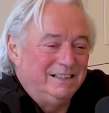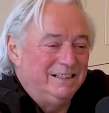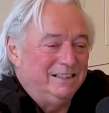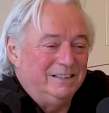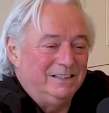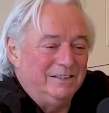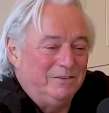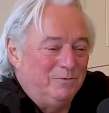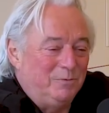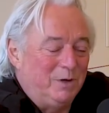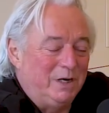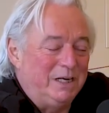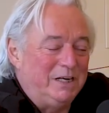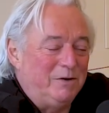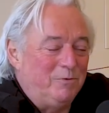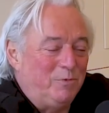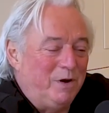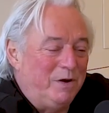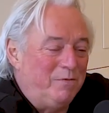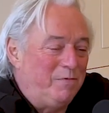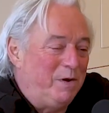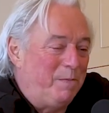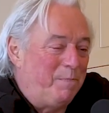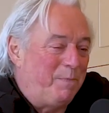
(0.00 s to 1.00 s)
No.
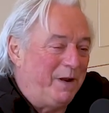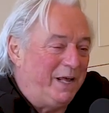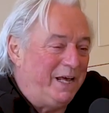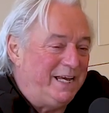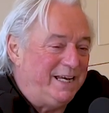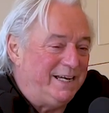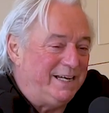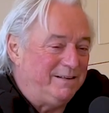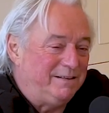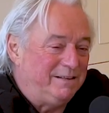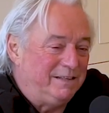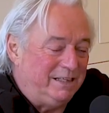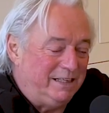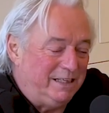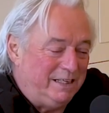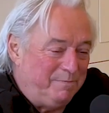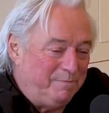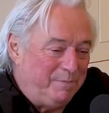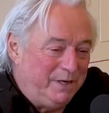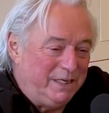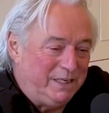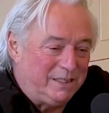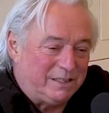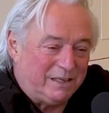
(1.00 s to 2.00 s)
When we play in
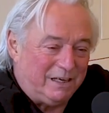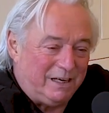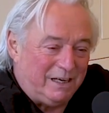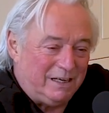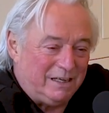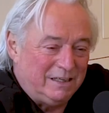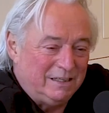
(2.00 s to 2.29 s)
Ibiza,